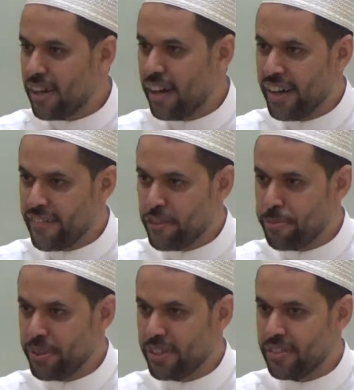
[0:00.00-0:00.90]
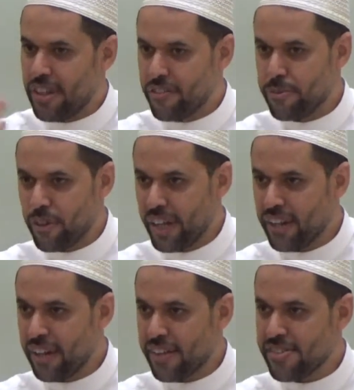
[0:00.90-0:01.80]
I have an opinion, you have an okay,
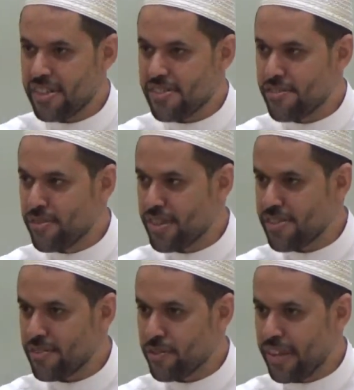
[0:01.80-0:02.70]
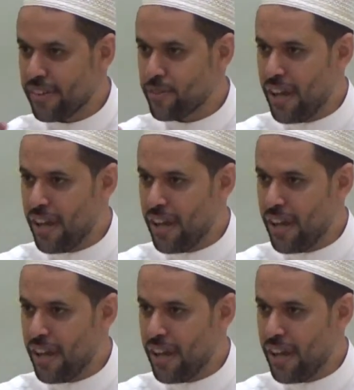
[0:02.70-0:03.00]
guys, let's do this or that.